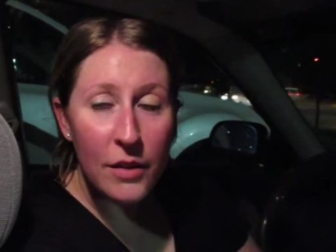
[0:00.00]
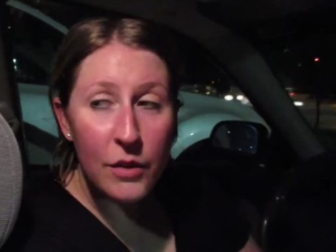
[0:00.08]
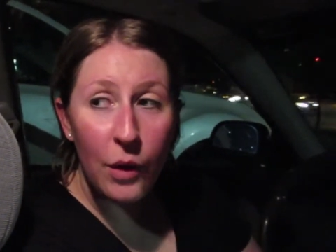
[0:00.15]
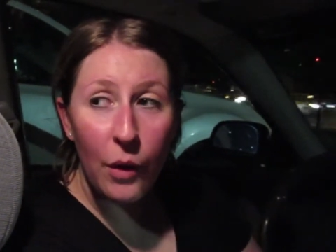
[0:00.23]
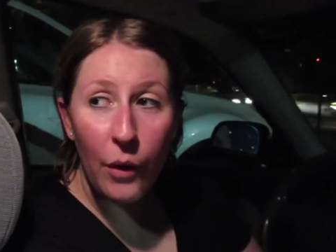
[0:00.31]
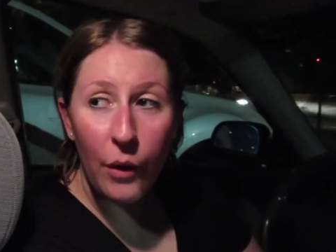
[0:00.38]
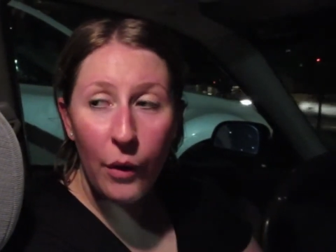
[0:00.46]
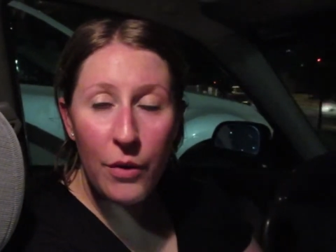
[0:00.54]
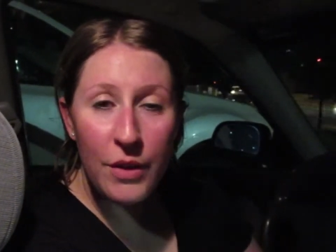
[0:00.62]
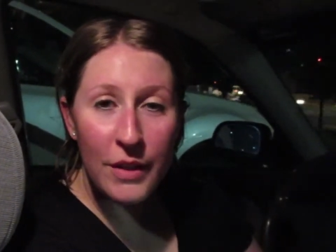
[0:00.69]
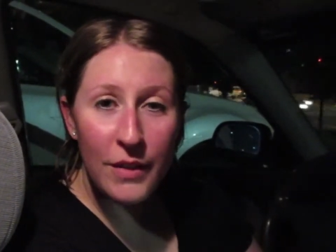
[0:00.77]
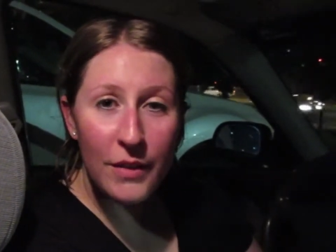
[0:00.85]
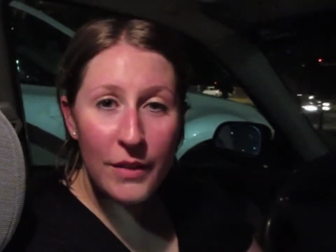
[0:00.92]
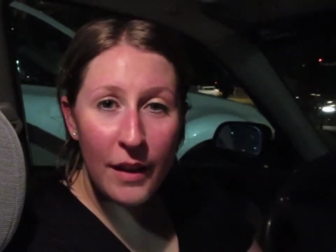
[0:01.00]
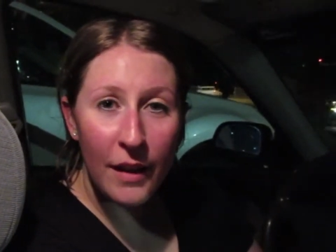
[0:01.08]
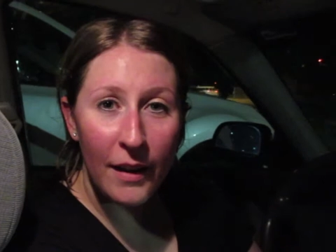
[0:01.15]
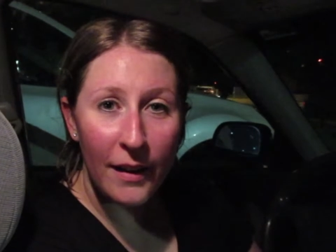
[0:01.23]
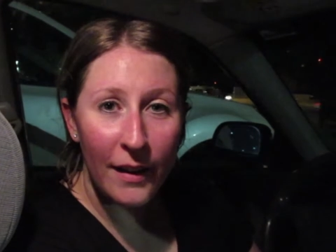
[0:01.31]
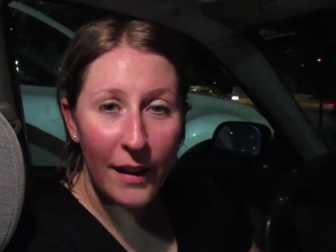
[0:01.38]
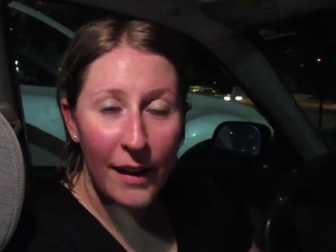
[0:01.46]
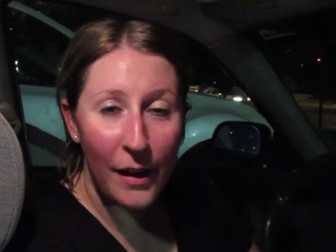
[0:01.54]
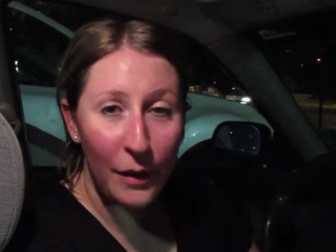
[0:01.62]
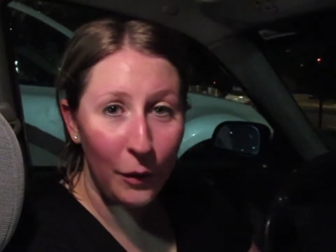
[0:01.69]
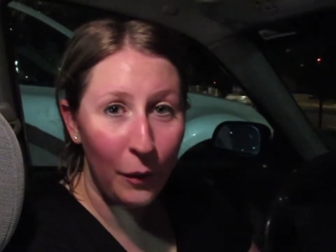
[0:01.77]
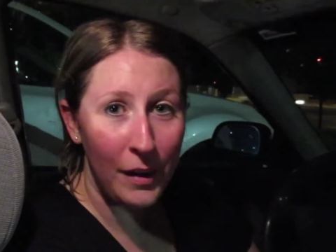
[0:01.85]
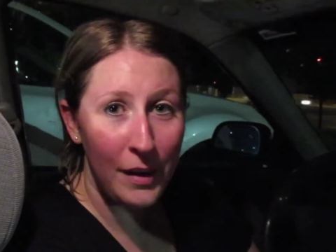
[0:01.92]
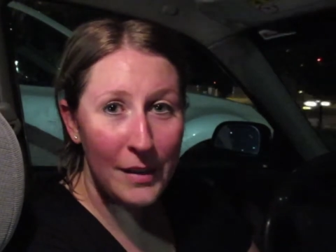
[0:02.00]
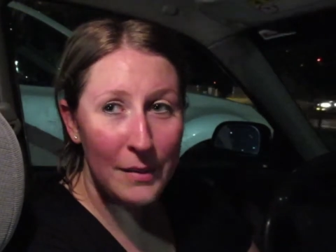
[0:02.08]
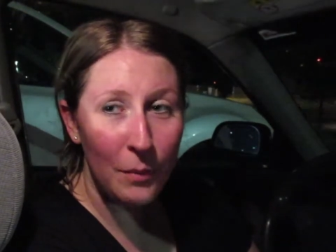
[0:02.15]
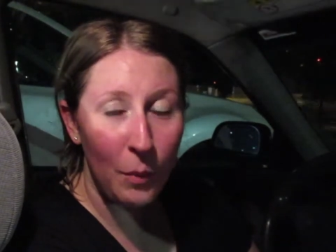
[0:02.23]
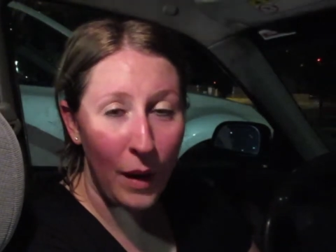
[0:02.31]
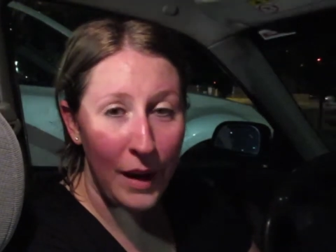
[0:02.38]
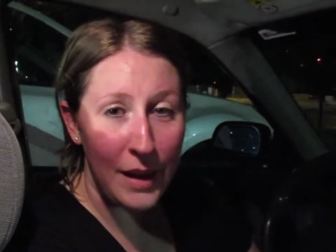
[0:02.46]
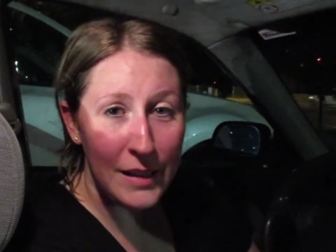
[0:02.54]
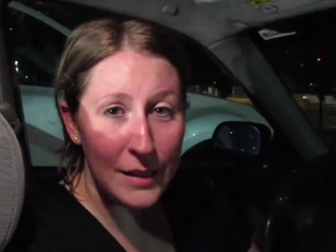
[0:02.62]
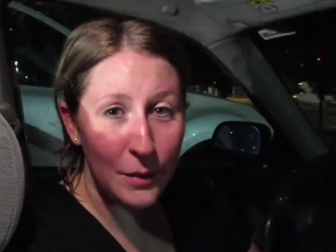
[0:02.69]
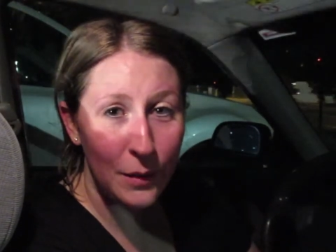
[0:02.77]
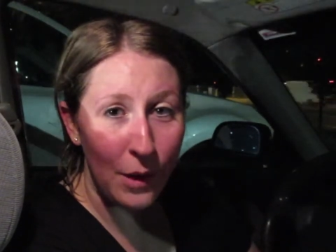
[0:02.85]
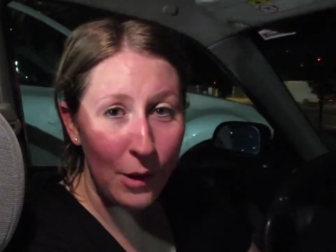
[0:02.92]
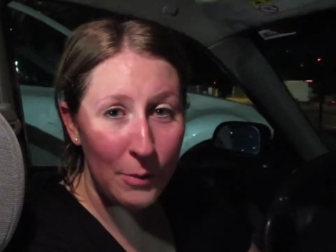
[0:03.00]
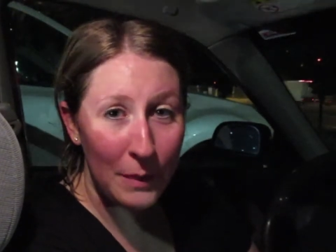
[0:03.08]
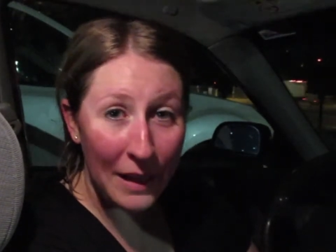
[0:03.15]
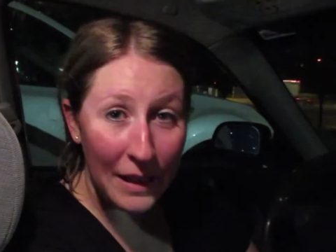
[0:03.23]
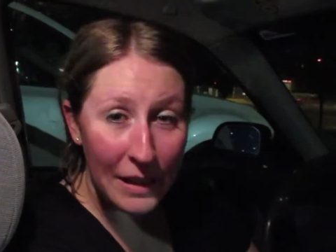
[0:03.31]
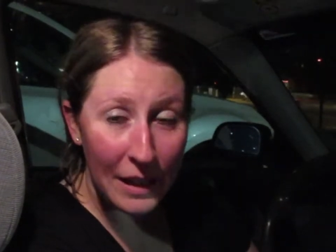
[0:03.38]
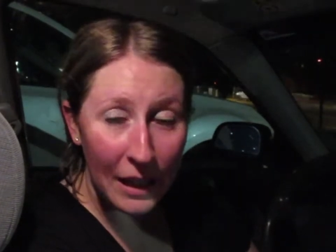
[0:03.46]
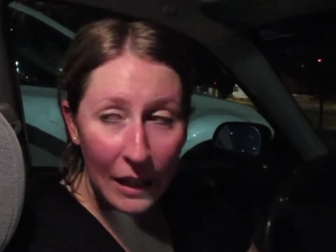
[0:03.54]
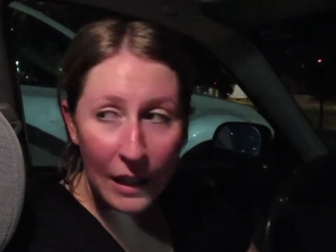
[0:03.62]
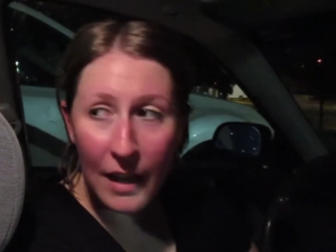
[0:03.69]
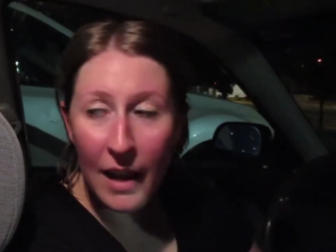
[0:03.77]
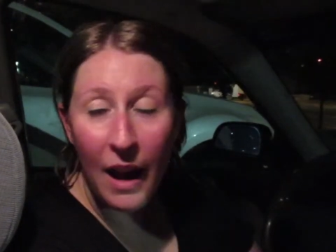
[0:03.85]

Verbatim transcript: So this is a great way to help me get there.